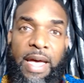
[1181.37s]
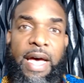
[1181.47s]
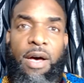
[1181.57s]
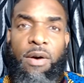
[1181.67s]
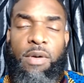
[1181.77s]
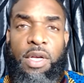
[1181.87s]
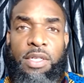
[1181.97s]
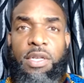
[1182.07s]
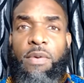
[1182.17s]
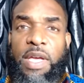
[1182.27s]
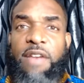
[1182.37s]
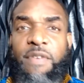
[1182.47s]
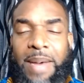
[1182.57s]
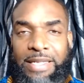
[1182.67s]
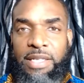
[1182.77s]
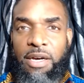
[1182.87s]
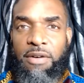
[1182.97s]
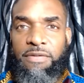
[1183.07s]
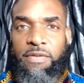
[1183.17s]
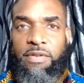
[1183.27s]
how to go get it for
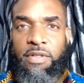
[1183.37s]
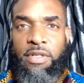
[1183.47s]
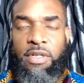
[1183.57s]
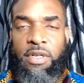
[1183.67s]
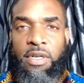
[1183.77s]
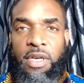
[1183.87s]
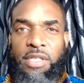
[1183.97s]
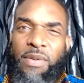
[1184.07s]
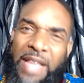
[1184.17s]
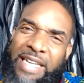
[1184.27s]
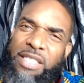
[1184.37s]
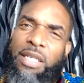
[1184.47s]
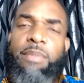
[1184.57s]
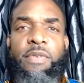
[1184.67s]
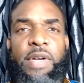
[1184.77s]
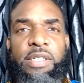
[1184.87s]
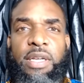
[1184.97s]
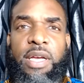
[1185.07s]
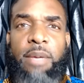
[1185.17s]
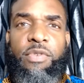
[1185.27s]
myself. And so that's the
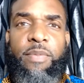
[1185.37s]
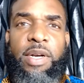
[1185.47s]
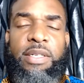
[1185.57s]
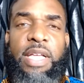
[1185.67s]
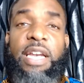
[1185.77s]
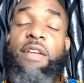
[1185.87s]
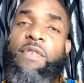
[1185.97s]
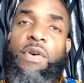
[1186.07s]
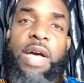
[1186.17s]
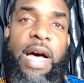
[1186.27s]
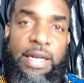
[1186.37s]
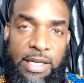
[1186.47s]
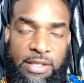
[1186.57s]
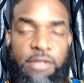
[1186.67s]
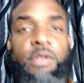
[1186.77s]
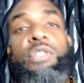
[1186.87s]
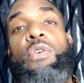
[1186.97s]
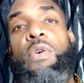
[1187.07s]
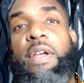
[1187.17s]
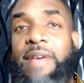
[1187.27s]
liberation that comes from understanding the full context of the
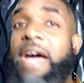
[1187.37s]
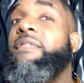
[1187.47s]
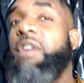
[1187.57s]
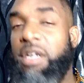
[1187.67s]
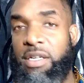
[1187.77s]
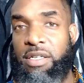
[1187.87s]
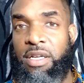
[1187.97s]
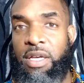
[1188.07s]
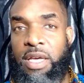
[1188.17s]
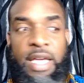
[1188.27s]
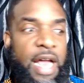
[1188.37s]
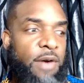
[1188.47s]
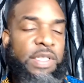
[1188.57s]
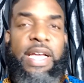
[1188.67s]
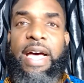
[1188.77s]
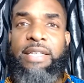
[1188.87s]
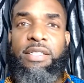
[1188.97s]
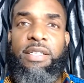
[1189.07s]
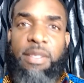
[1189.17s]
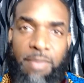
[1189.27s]
story of Africa and how it
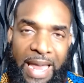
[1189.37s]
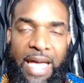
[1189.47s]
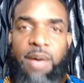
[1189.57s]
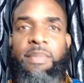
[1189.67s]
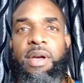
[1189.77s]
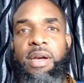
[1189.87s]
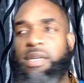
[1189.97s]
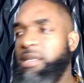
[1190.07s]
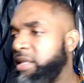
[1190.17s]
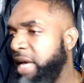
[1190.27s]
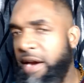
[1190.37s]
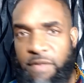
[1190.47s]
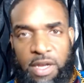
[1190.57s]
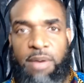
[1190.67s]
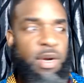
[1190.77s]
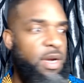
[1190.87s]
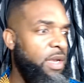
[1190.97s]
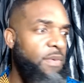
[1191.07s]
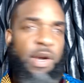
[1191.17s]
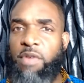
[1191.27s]
ties into the Black American, to the African
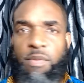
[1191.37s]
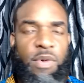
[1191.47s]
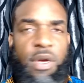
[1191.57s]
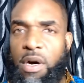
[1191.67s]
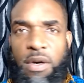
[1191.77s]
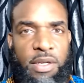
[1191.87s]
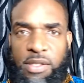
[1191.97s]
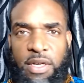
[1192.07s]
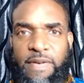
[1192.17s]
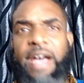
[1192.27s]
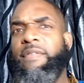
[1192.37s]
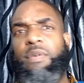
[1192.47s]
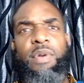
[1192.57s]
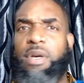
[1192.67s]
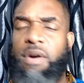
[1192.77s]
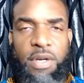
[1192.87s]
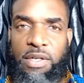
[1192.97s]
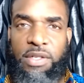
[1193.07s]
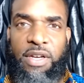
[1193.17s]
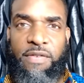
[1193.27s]
American, or whatever you want to call yourself, however you want to call
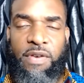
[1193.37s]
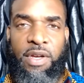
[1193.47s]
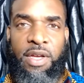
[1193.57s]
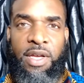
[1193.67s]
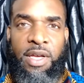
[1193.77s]
yourself.